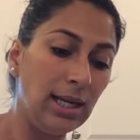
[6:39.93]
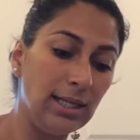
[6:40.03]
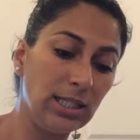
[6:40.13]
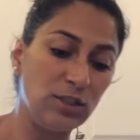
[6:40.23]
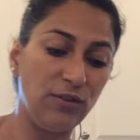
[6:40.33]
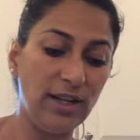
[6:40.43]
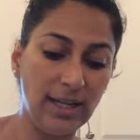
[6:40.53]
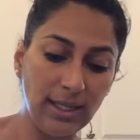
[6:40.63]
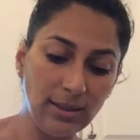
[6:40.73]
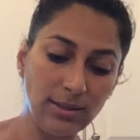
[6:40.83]
and it's
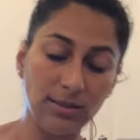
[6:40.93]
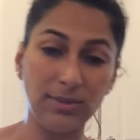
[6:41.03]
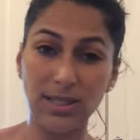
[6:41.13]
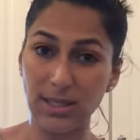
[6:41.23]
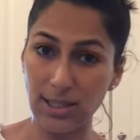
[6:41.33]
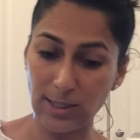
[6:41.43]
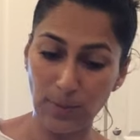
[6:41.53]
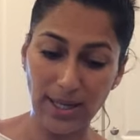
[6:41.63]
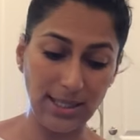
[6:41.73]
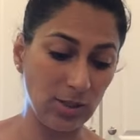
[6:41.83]
fine. Sometimes are
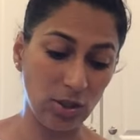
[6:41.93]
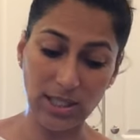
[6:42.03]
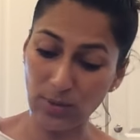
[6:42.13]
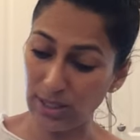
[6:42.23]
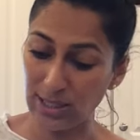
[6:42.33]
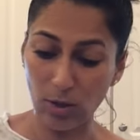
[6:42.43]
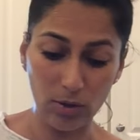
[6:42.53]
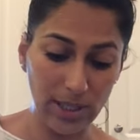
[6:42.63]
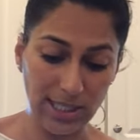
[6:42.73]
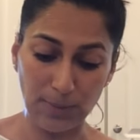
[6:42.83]
spicy. So this one is
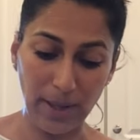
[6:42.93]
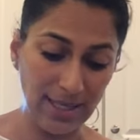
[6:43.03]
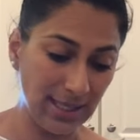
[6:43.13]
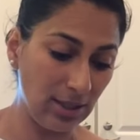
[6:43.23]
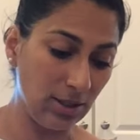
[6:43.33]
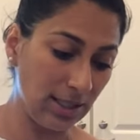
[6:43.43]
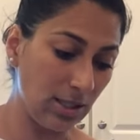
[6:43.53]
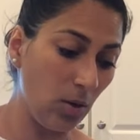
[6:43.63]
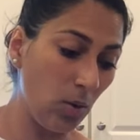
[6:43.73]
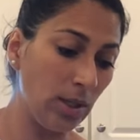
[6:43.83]
already spicy on
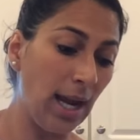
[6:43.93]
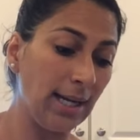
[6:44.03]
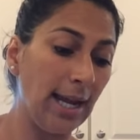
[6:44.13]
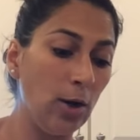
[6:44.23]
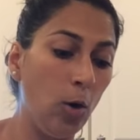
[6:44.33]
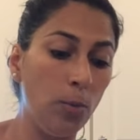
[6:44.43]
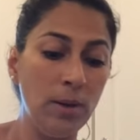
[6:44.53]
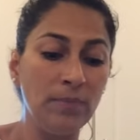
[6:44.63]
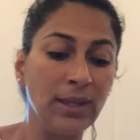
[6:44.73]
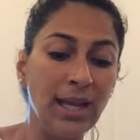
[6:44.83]
its own, and I hope
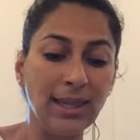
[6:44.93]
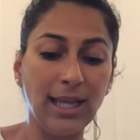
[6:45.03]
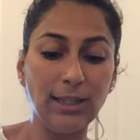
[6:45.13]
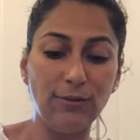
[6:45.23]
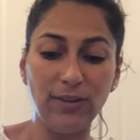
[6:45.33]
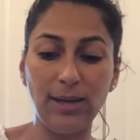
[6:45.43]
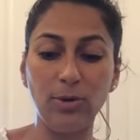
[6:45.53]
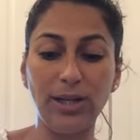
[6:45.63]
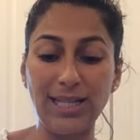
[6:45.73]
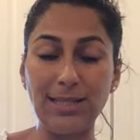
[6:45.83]
that the
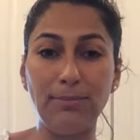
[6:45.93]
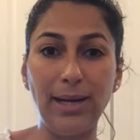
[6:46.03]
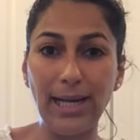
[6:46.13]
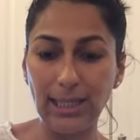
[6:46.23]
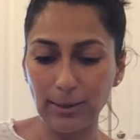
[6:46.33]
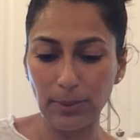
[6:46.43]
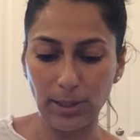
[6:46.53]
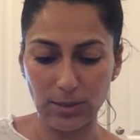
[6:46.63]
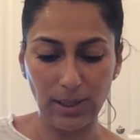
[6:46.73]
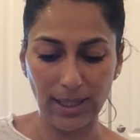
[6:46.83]
flavor gets mild
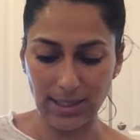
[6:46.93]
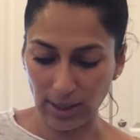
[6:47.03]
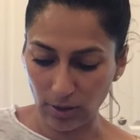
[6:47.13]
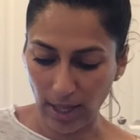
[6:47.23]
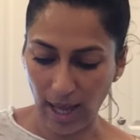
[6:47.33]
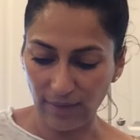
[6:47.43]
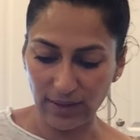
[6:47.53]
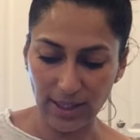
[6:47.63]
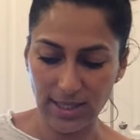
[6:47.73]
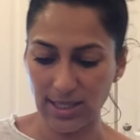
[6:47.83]
because my kids are gonna have
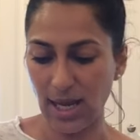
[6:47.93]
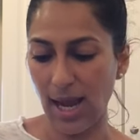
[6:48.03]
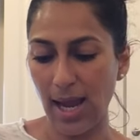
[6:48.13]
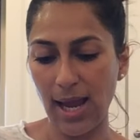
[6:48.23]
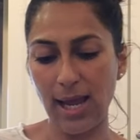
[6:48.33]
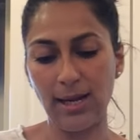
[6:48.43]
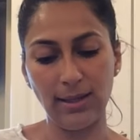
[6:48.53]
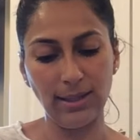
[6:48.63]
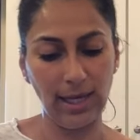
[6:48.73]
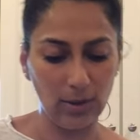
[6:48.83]
this and
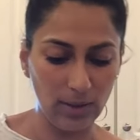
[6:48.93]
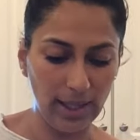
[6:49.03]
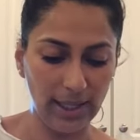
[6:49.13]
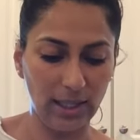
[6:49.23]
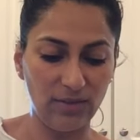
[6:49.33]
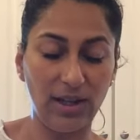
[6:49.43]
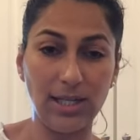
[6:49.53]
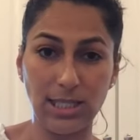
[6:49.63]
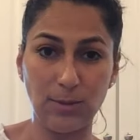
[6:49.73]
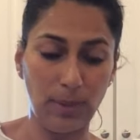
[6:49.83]
they don't like it
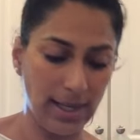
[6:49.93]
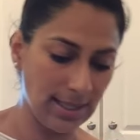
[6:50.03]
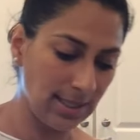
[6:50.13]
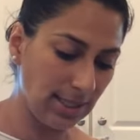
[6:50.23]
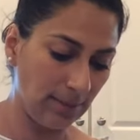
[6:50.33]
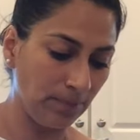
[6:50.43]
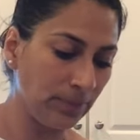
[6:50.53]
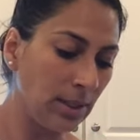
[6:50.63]
very spicy.